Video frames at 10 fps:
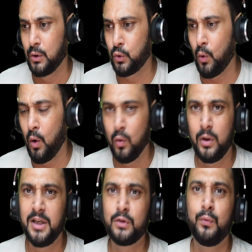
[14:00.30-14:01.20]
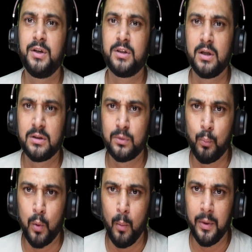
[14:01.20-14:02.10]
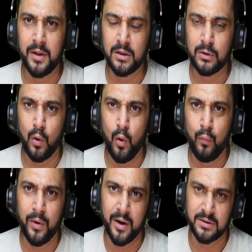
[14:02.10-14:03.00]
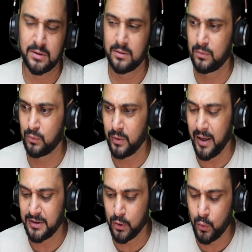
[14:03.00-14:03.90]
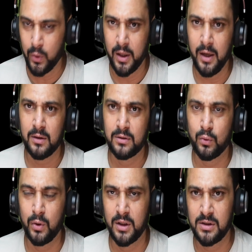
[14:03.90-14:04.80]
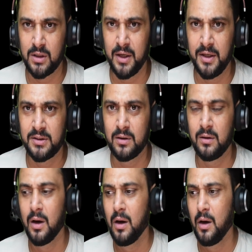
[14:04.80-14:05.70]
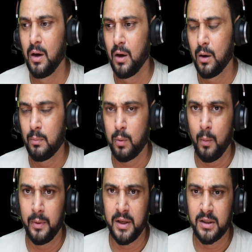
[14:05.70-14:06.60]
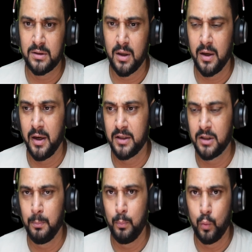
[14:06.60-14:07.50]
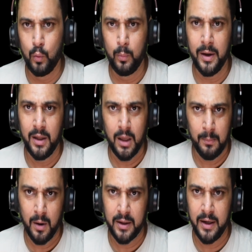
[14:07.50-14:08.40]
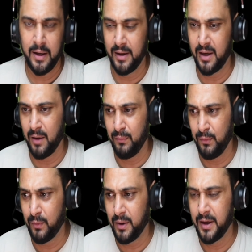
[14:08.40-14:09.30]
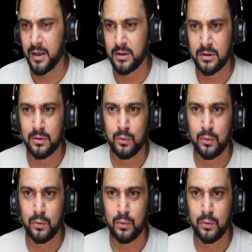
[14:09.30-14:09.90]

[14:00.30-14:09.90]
So all these features Prometheus offer us. So that's a good thing. So this is the reason Prometheus is in boom in the market and everyone is